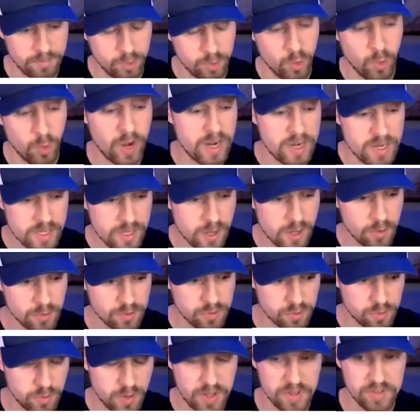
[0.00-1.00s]

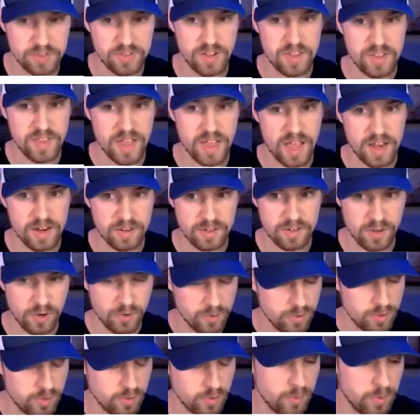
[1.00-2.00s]
grandiose when I say that. You know,
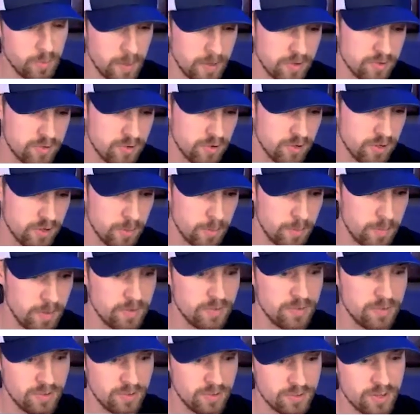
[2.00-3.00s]
you don't want to make sure your
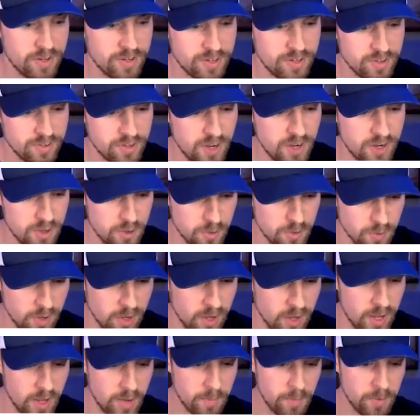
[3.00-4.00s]
business can continue.
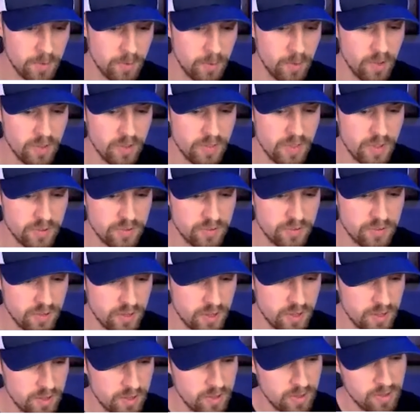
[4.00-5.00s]
But really, this
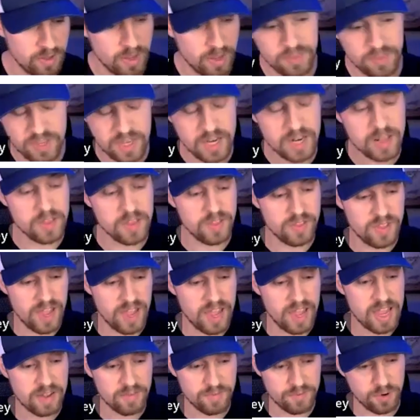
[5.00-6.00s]
at the end of the
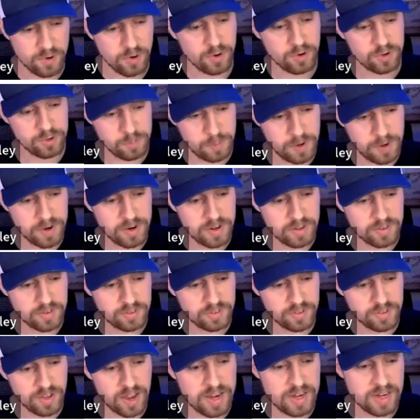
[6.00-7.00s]
day, if your experience
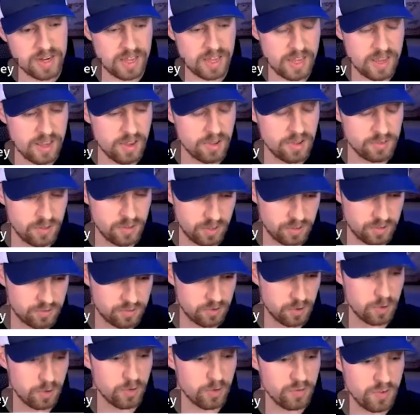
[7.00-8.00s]
site is an
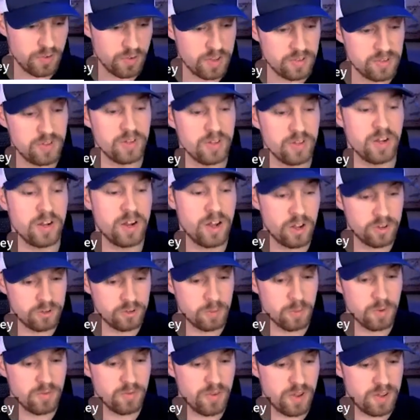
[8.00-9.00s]
external facing, a
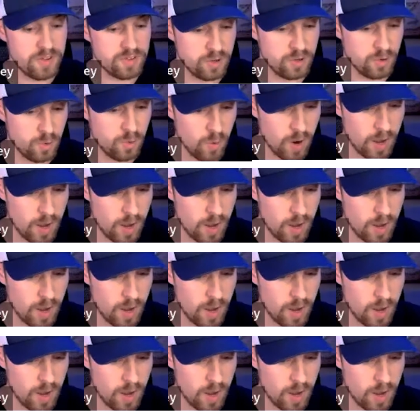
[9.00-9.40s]
customer facing